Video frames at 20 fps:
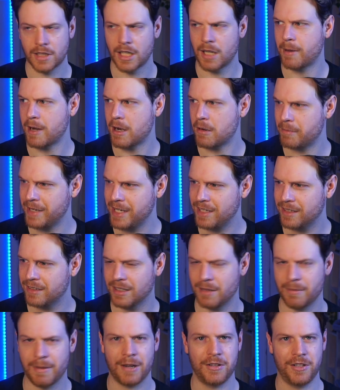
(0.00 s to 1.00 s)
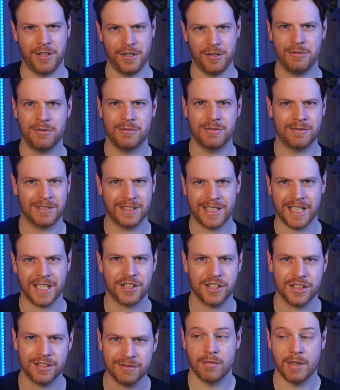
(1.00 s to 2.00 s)
About Me, About You
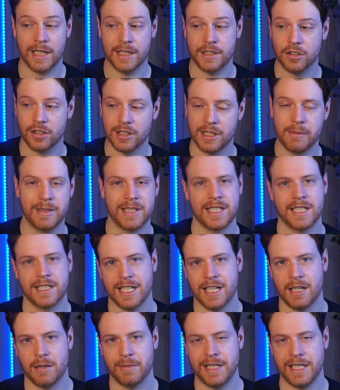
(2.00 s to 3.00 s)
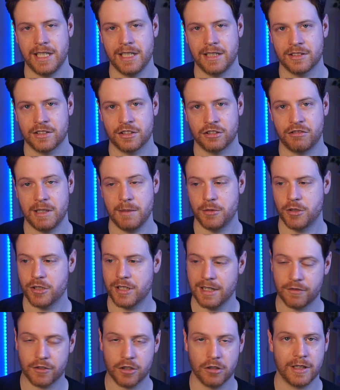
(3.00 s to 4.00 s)
section, and you're limited to how many streams you
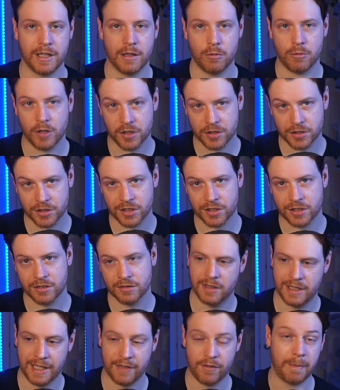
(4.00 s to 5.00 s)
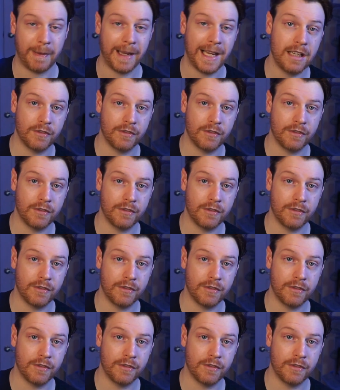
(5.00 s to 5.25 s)
can have going at once. They have a paid